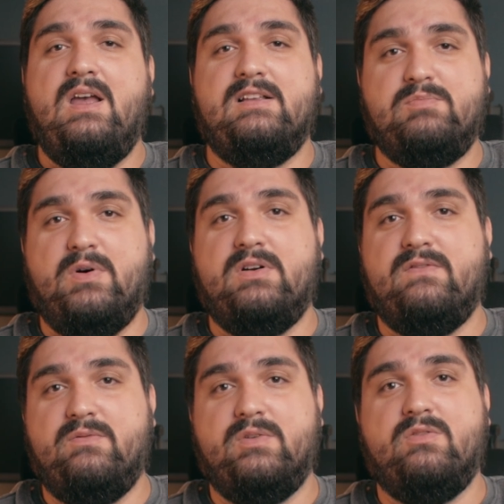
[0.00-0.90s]
as part
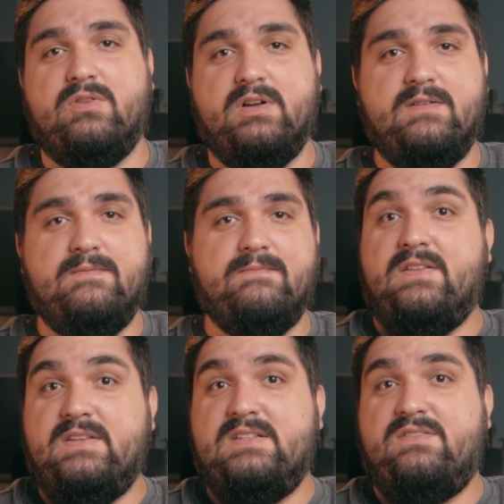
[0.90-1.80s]
of the recording. Now,
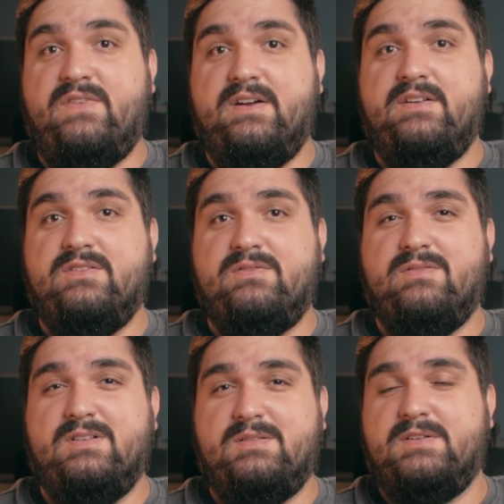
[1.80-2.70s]
this is very
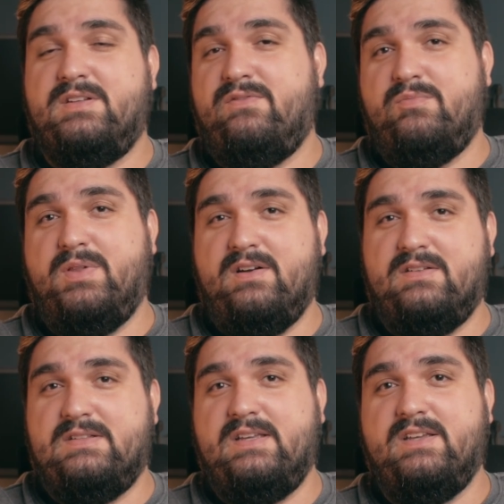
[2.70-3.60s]
useful, especially if you plan
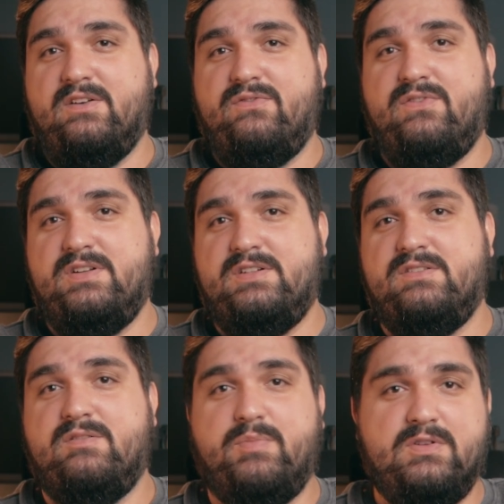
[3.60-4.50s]
on taking your footage
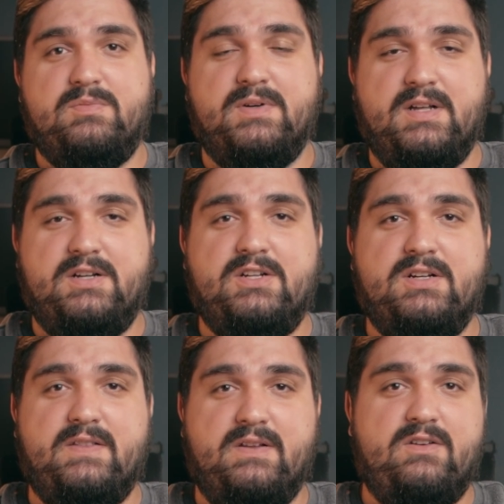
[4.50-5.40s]
into
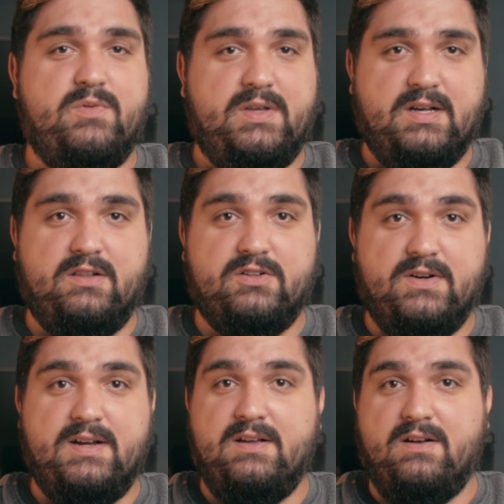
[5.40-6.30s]
post-production and then doing color
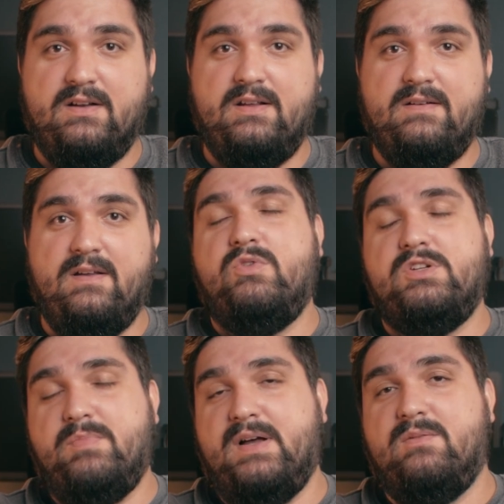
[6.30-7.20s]
grading on it,
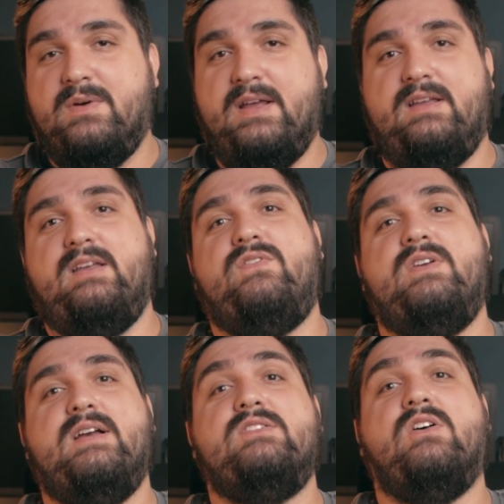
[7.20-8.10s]
which, by the way, if
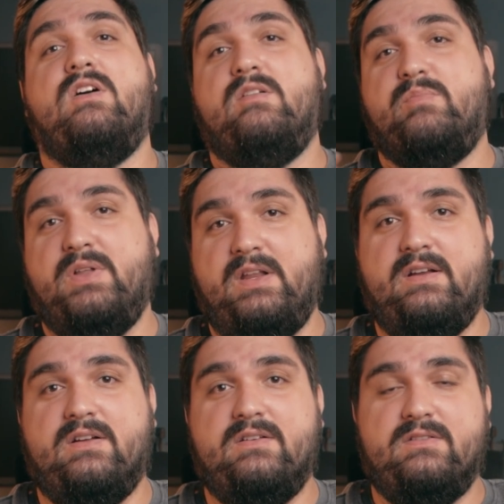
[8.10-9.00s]
you guys aren't
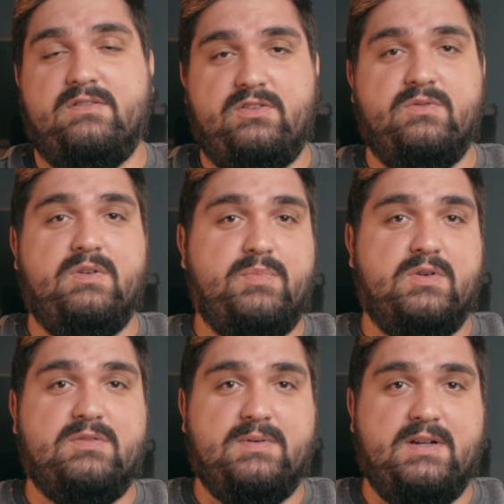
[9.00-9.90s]
planning on doing
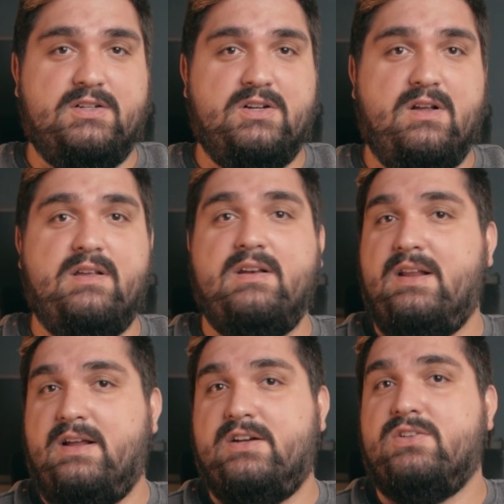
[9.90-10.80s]
post-production on it
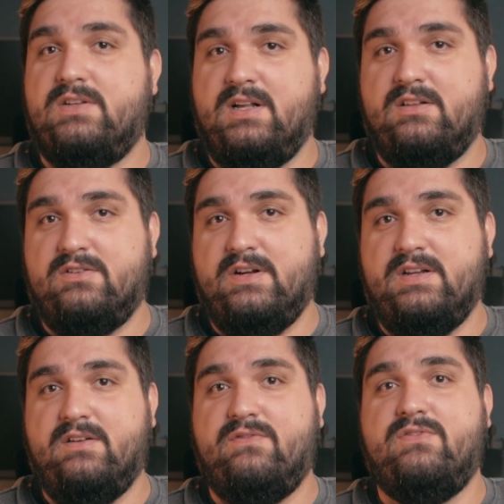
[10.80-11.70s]
and actually color
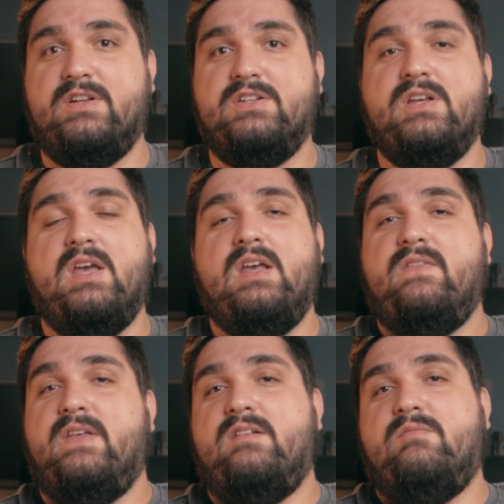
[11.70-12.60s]
grading your footage,
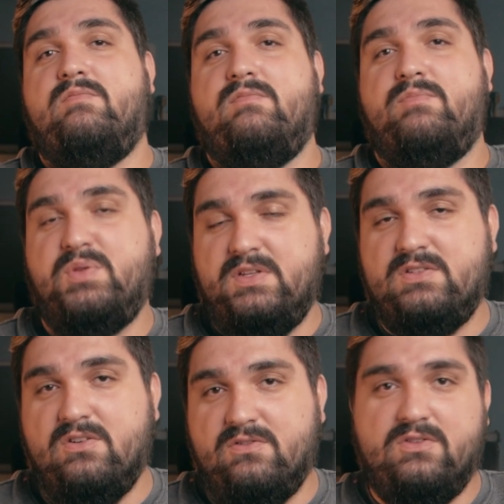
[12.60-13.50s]
then
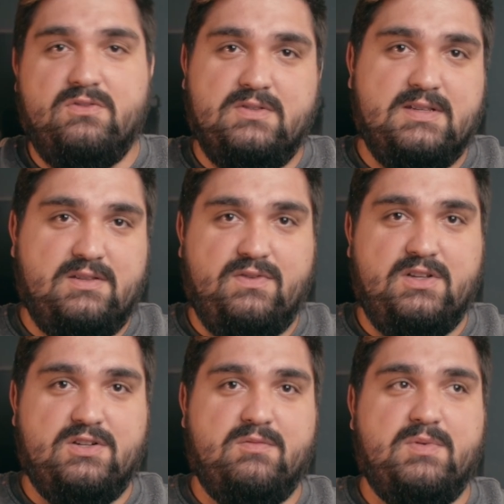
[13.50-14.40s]
please don't use this
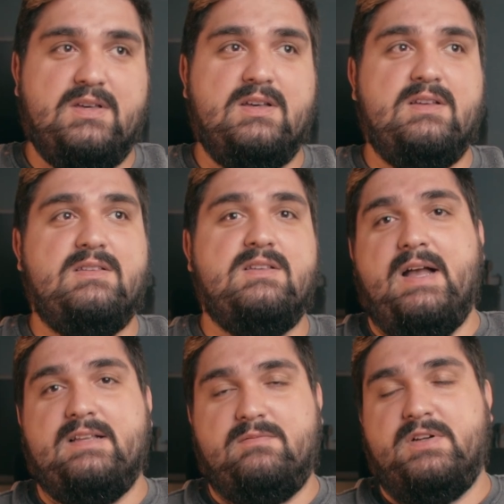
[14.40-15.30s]
feature, because
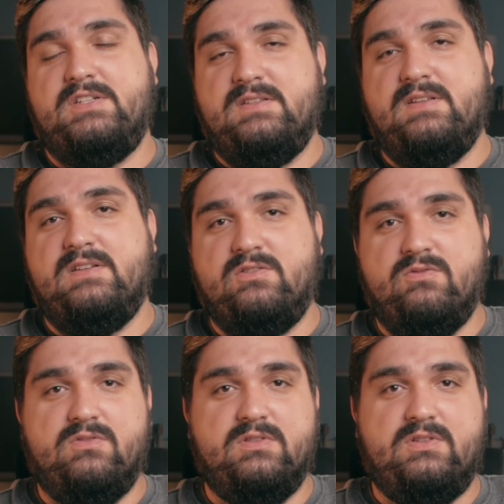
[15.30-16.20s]
as much as it is
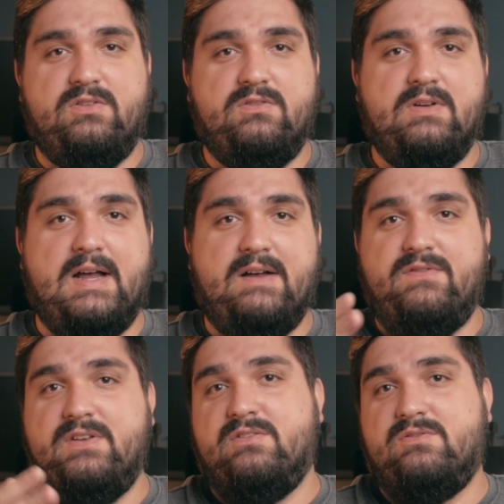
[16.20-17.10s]
cool to have
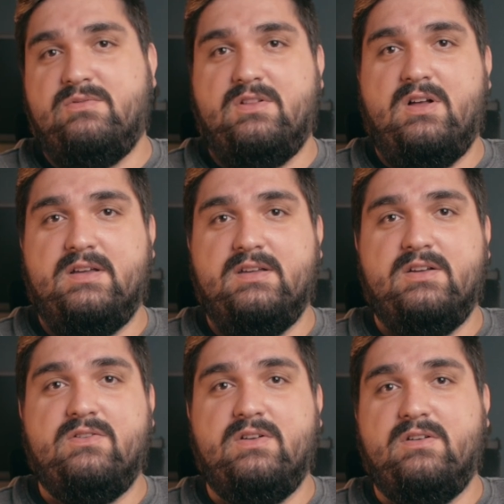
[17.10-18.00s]
videos with log
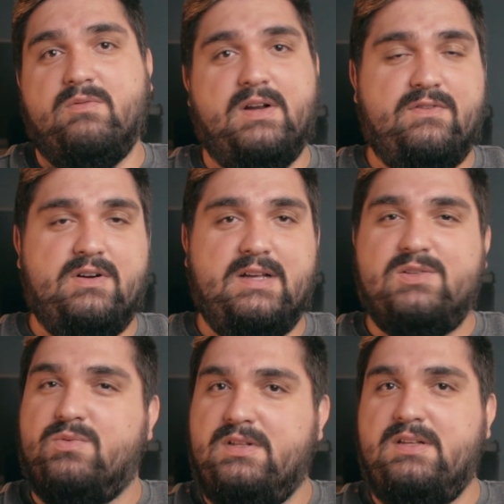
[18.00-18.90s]
encoding or whatever,
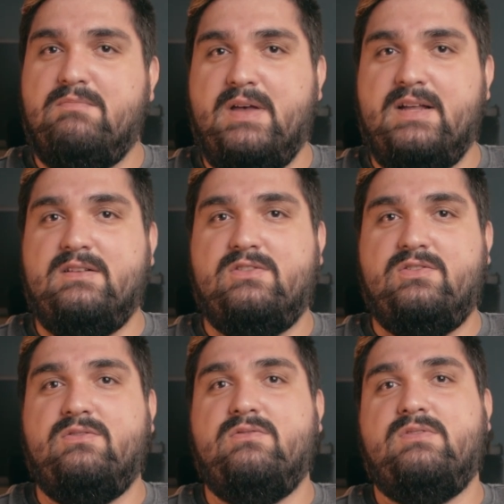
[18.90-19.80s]
it's really meant
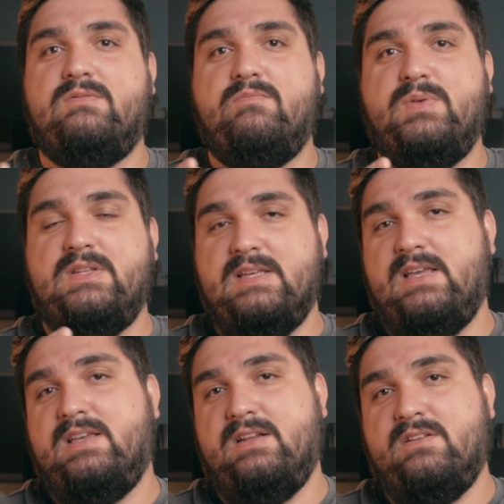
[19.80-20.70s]
to be
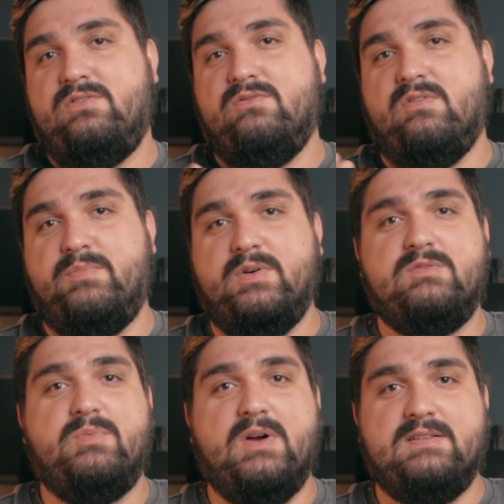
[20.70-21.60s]
taken into a
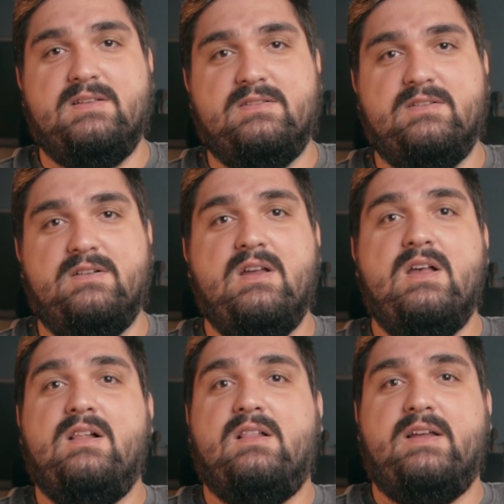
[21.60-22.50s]
post-processor
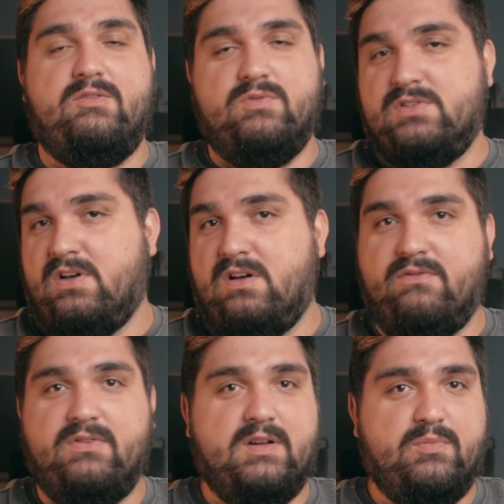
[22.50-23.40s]
like
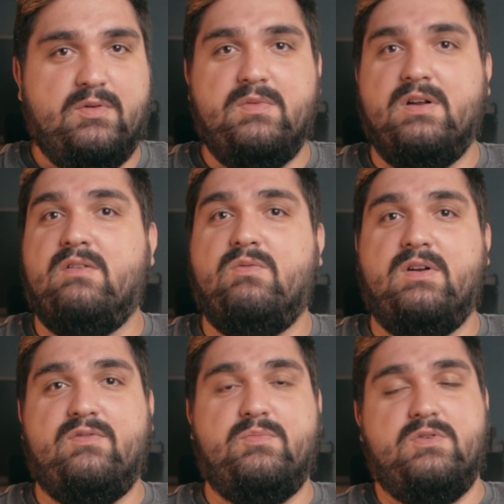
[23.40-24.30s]
Resolve, like Premiere,
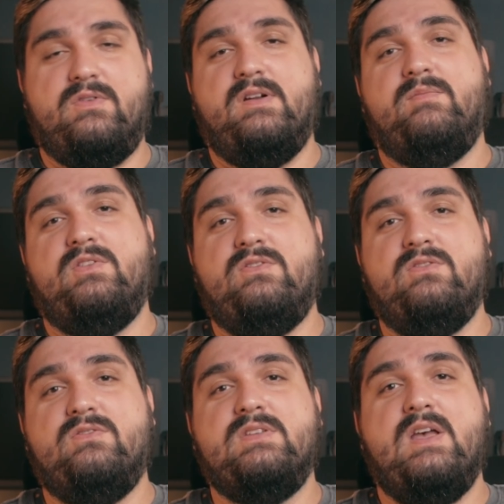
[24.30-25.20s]
whatever program you
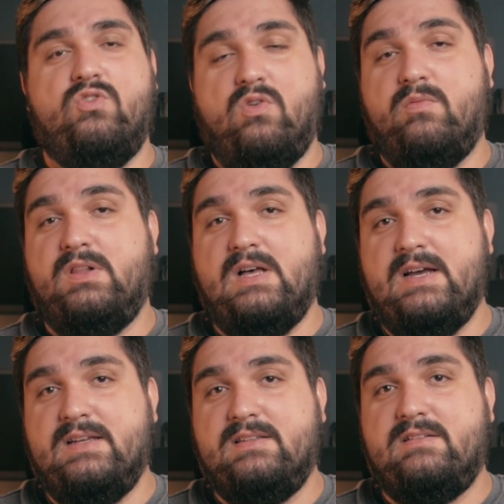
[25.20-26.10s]
use,
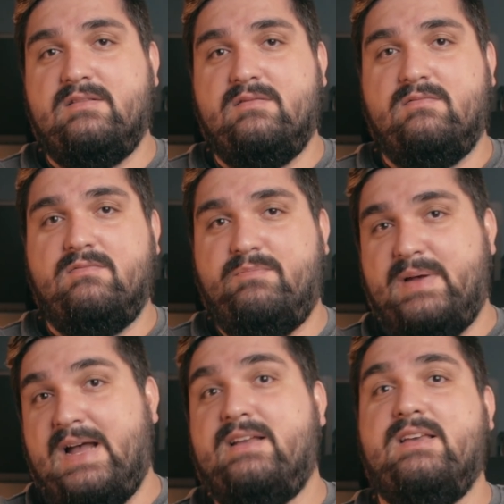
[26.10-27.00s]
normalized
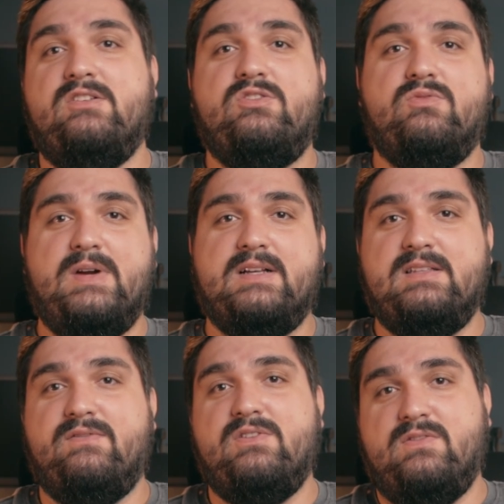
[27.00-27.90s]
back into Rec
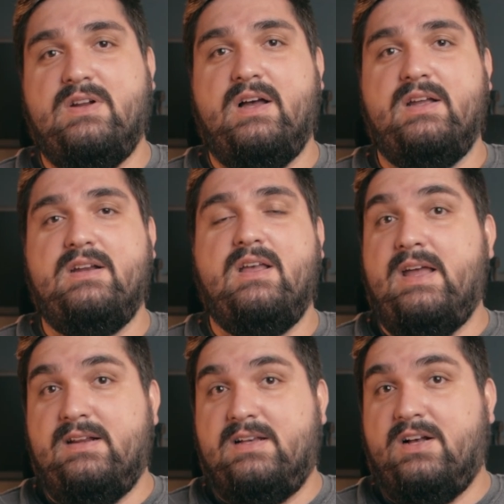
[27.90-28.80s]
709
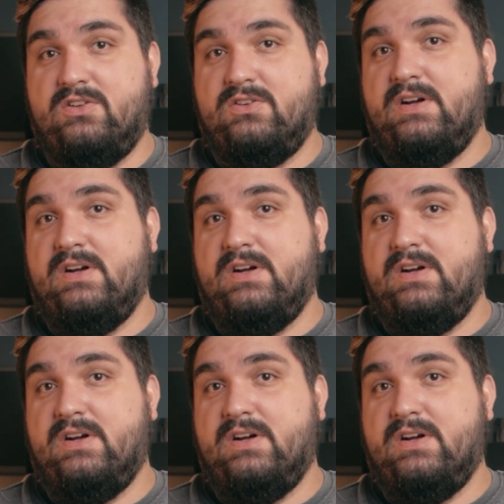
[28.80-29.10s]
and color